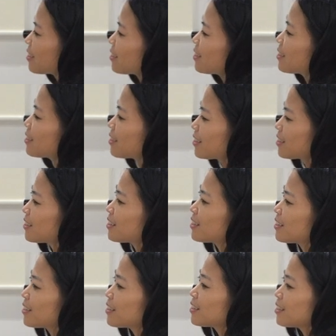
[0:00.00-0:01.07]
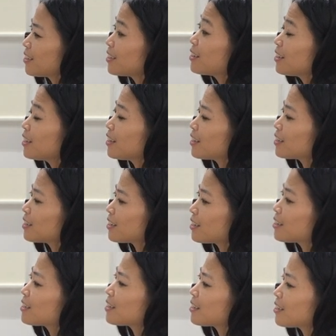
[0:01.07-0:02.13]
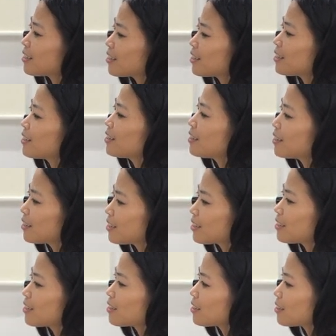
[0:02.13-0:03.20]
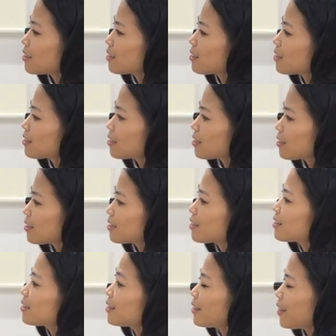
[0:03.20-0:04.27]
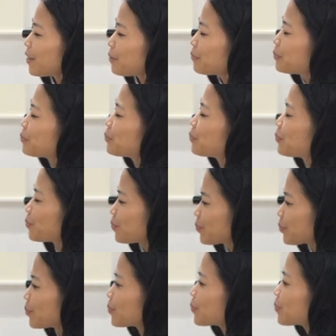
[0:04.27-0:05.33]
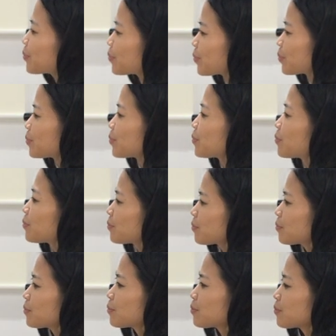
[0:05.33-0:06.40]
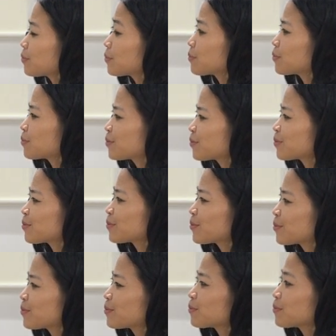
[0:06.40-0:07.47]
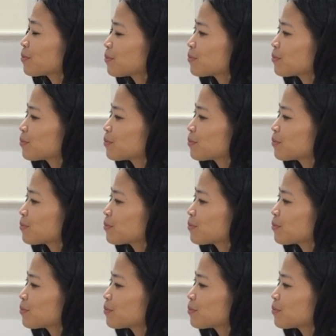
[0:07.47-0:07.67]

The person shown says nothing.